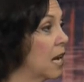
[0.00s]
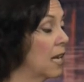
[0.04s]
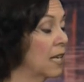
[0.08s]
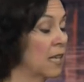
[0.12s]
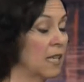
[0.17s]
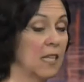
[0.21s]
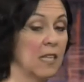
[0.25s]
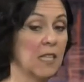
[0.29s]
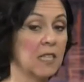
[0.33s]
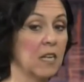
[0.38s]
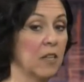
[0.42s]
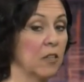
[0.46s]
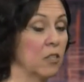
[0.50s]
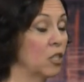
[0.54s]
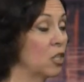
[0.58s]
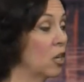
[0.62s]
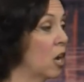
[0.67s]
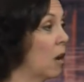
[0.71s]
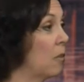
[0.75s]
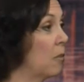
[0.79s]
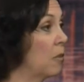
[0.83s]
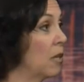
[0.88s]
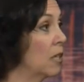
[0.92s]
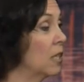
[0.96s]
getting another
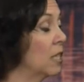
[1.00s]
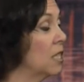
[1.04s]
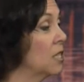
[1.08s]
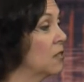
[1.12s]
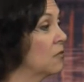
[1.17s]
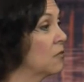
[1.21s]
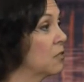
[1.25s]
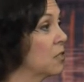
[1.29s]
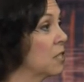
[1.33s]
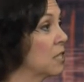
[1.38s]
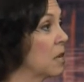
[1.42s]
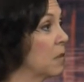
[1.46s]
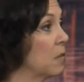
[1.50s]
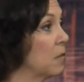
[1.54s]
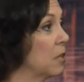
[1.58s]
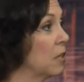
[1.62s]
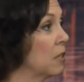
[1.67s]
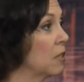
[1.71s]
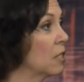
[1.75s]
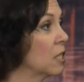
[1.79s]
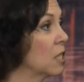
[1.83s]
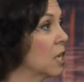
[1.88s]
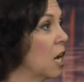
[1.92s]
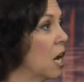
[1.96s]
job, or at least for some
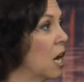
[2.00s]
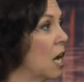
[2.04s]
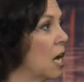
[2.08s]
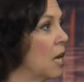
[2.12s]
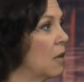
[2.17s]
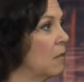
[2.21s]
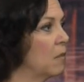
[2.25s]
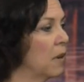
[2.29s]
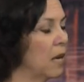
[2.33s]
period of time.